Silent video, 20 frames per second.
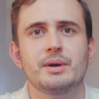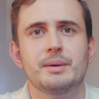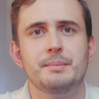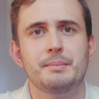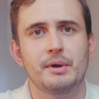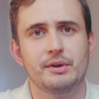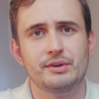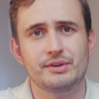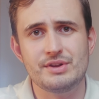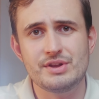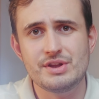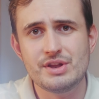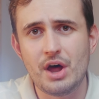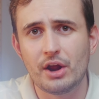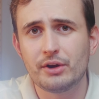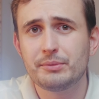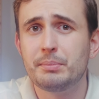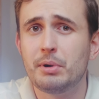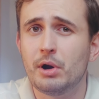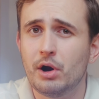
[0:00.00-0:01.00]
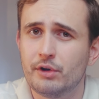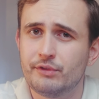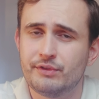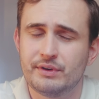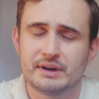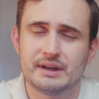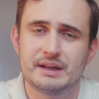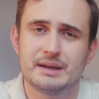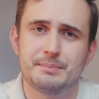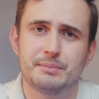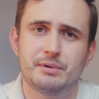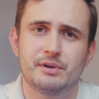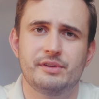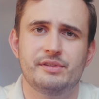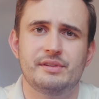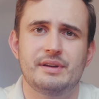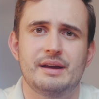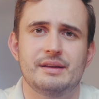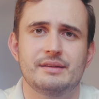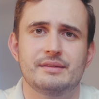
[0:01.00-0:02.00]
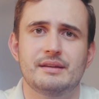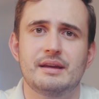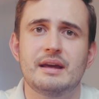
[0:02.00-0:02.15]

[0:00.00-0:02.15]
but not perfectly precise,